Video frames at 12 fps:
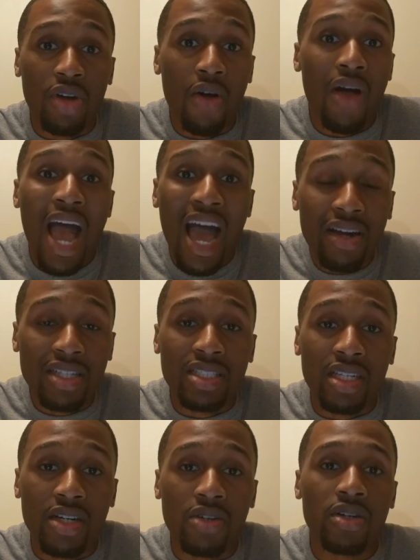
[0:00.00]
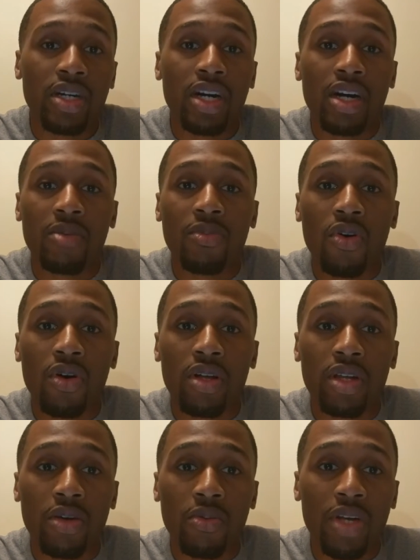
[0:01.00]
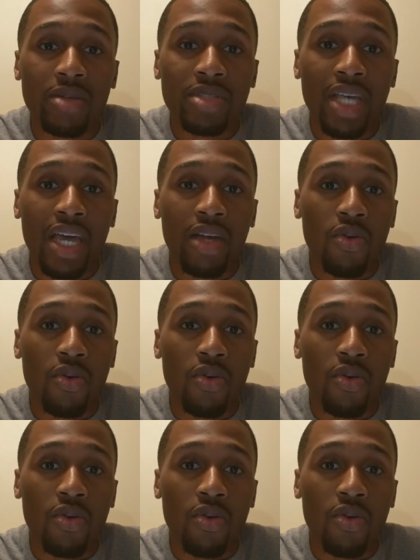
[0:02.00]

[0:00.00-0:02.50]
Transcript: know how to sell on their website,